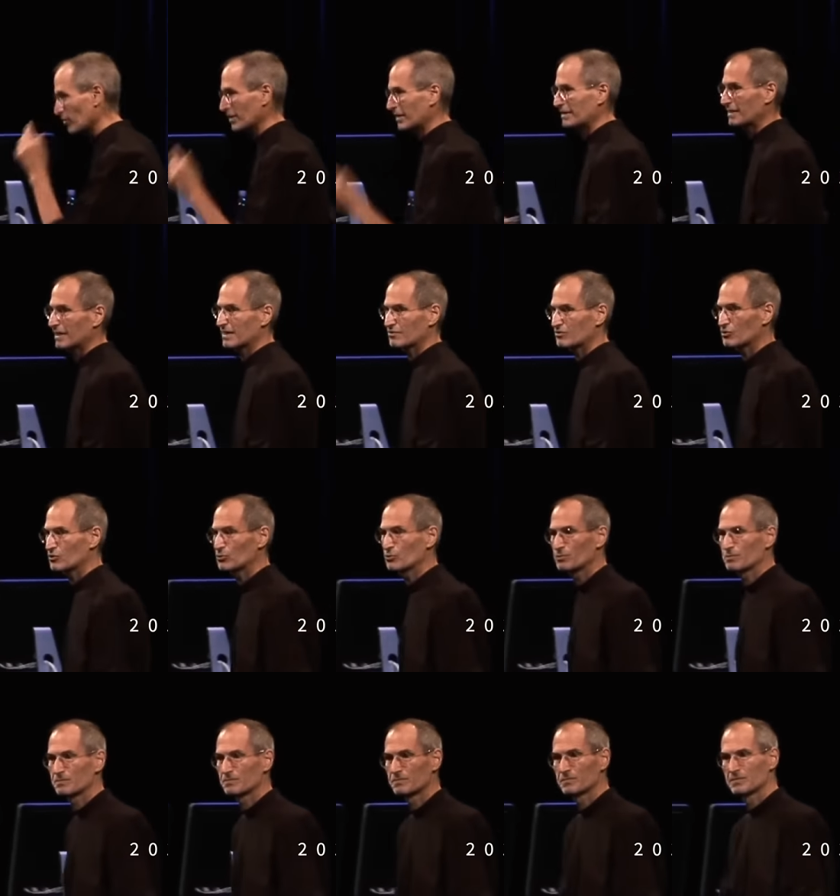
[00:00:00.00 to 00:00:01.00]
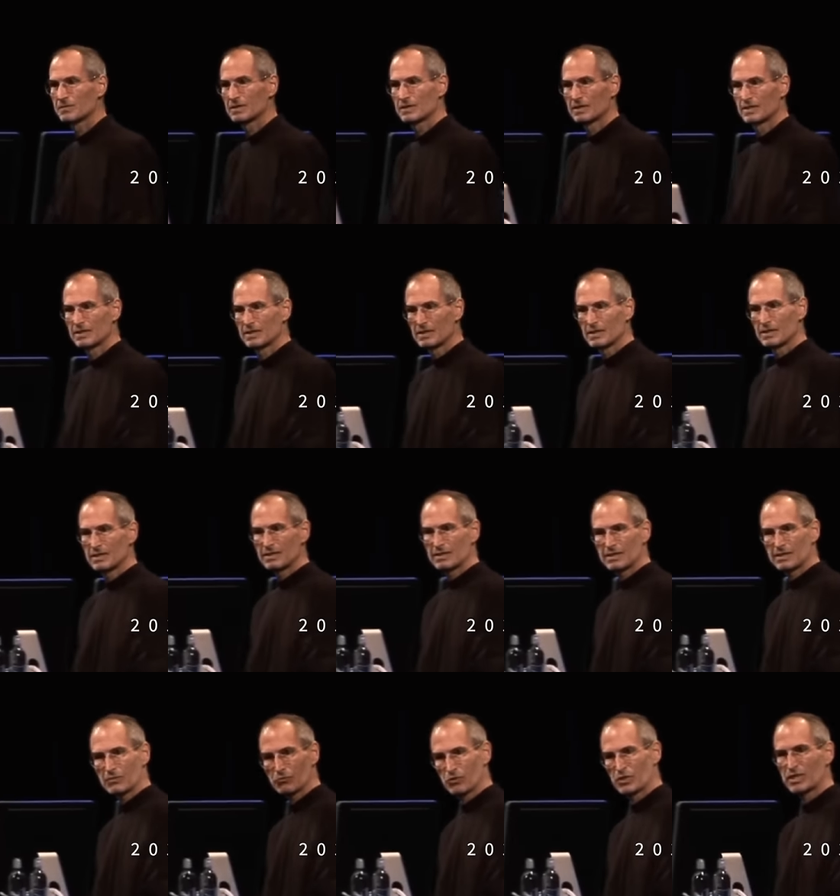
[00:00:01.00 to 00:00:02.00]
with Steve Jobs to
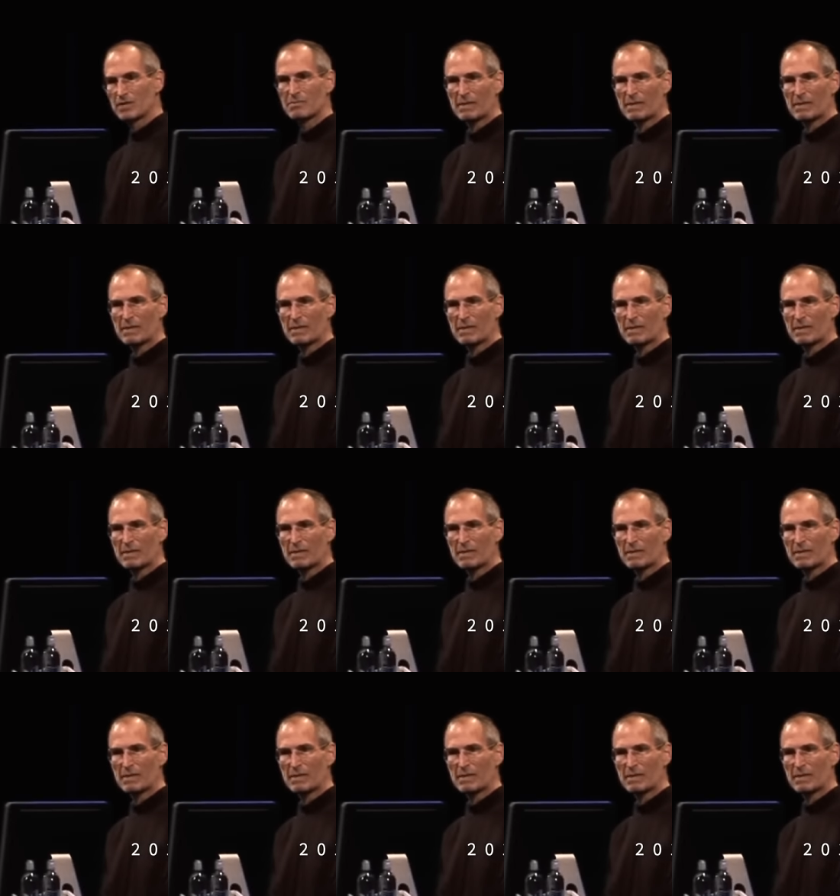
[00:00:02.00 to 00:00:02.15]
now.